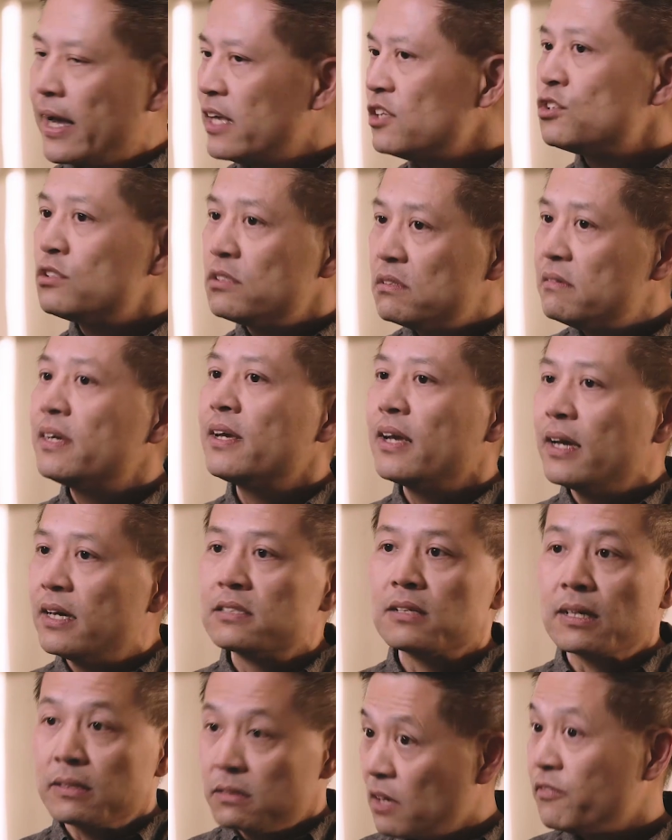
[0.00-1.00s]
Engineering
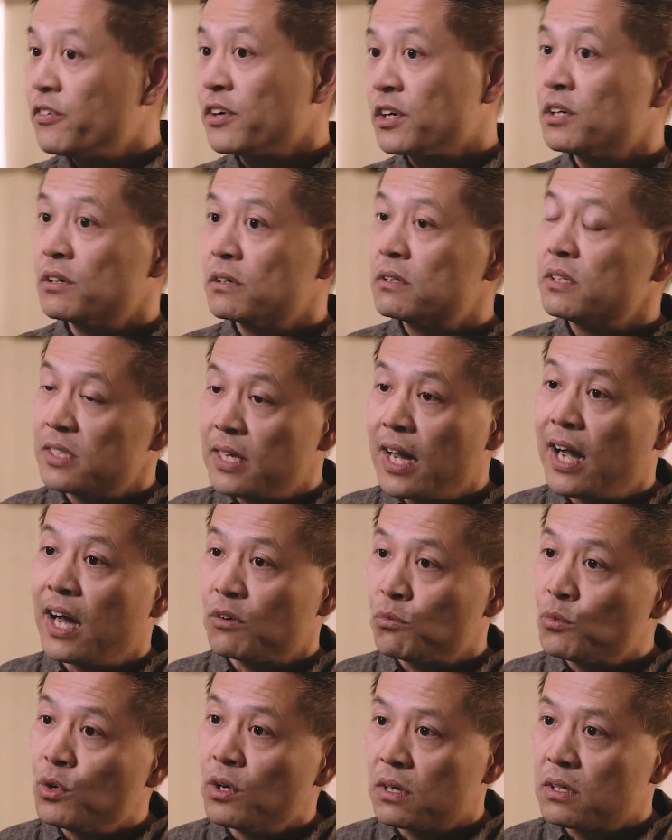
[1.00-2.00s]
is difficult, it's
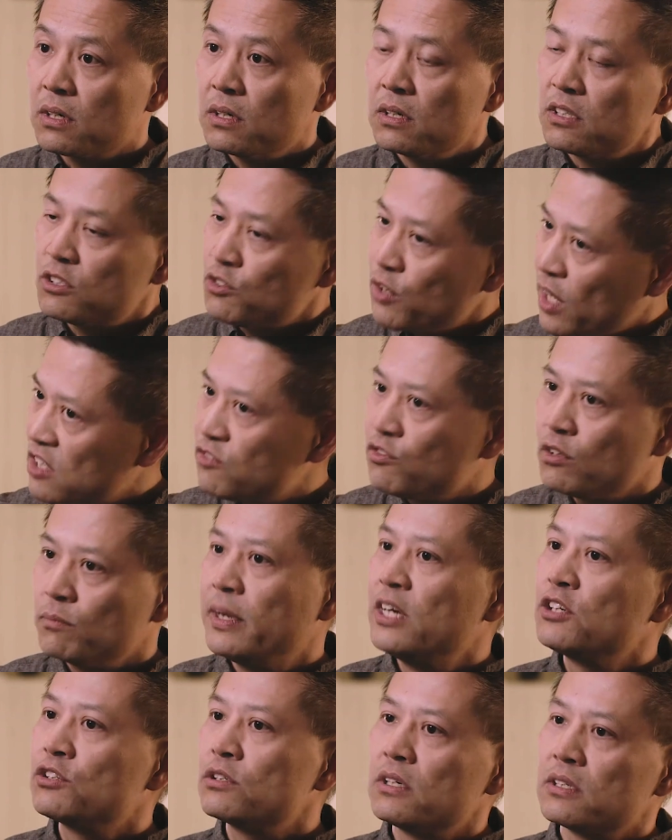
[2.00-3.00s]
hard work.
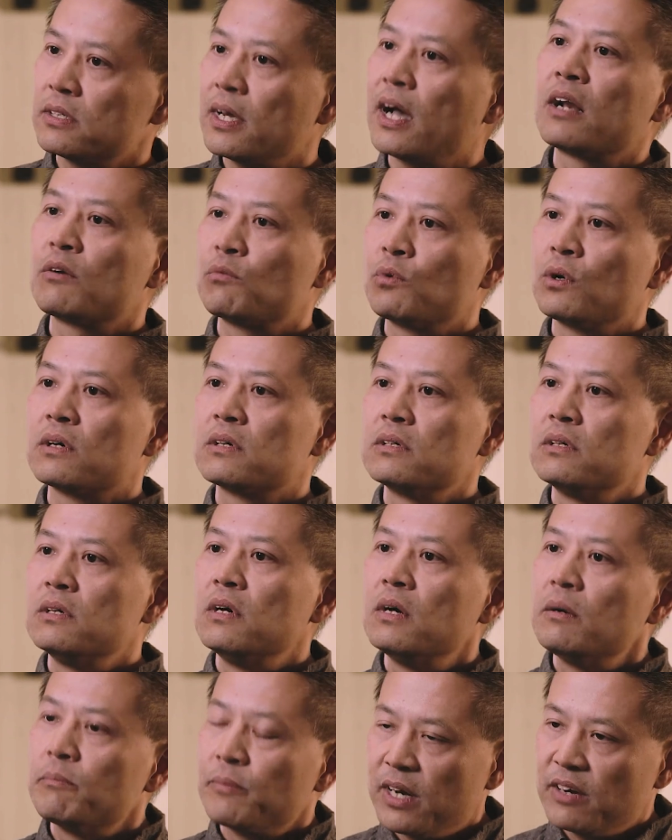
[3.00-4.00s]
Transformation is hard work.
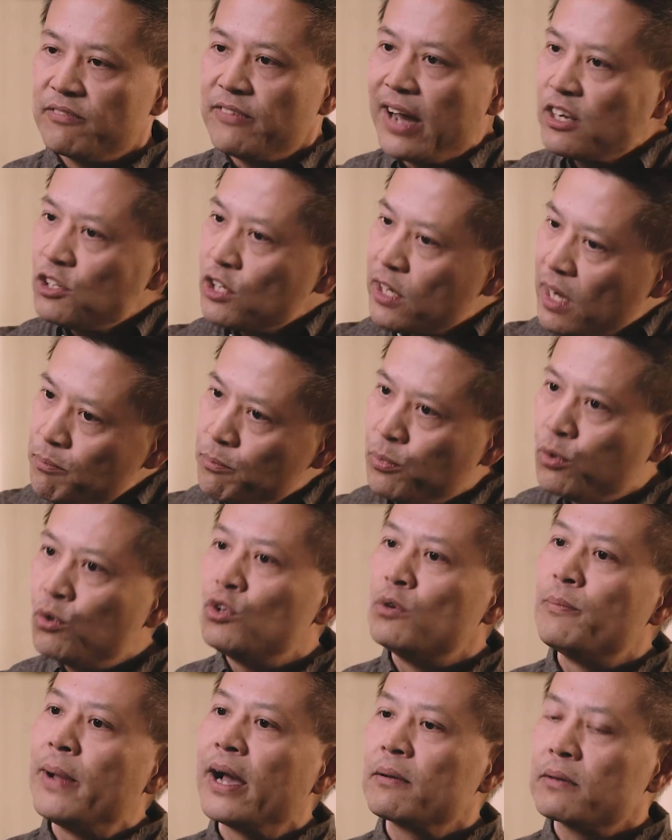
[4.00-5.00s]
But if actually can
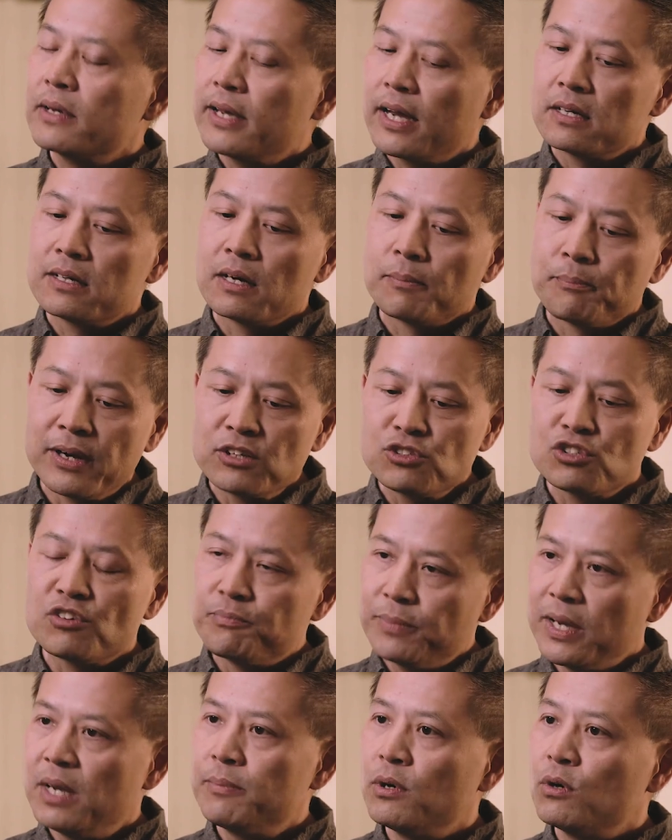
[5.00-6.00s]
put together a bunch of
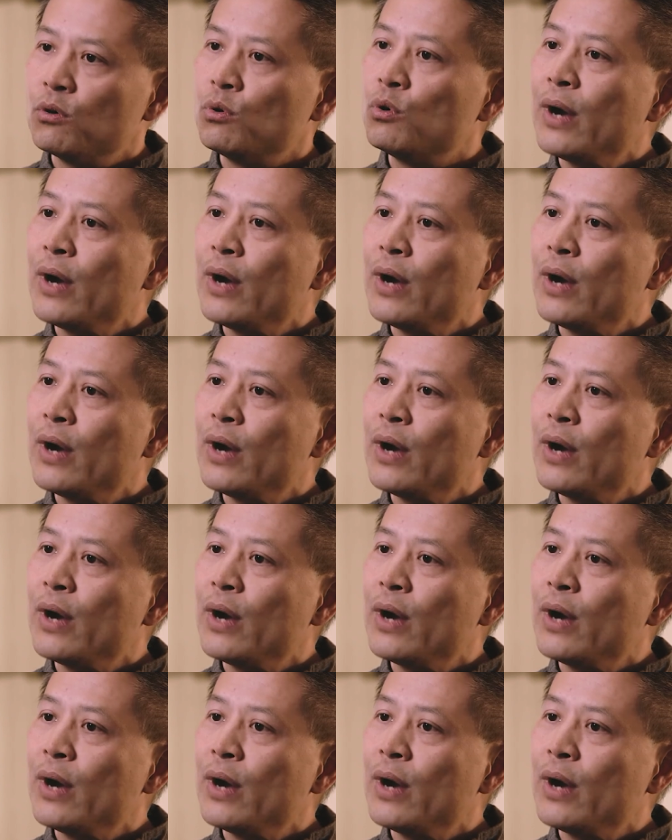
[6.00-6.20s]
people